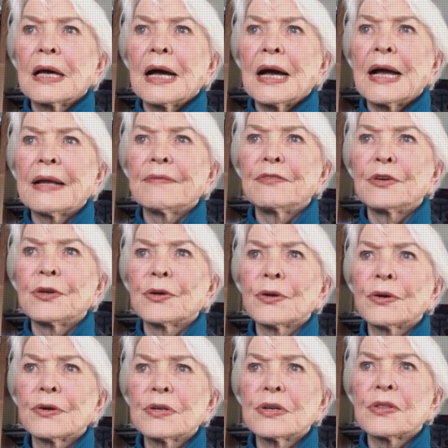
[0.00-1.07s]
I've
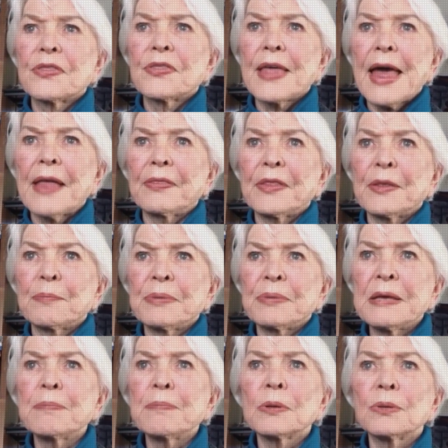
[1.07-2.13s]
learned that the
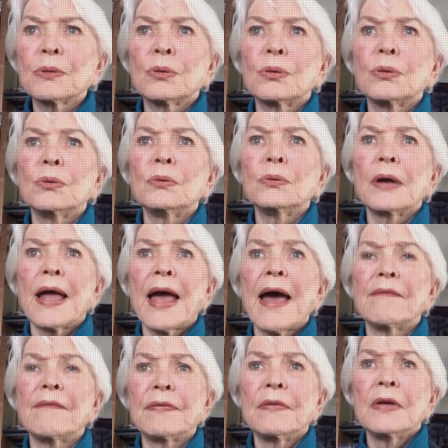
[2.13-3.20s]
people who
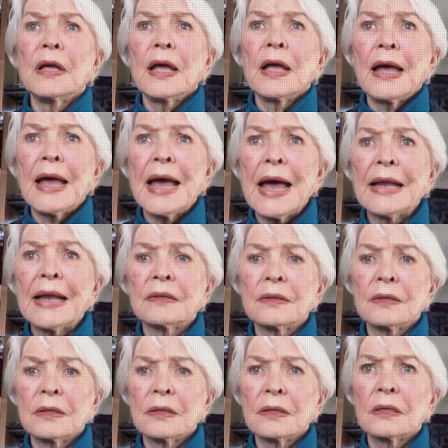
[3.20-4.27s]
have had
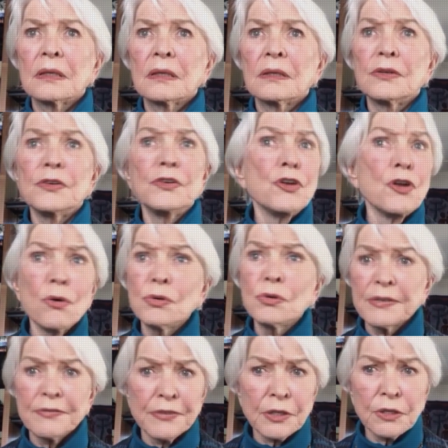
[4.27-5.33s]
no
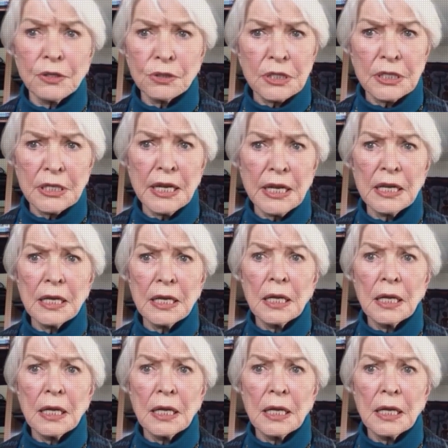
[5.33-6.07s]
difficulty,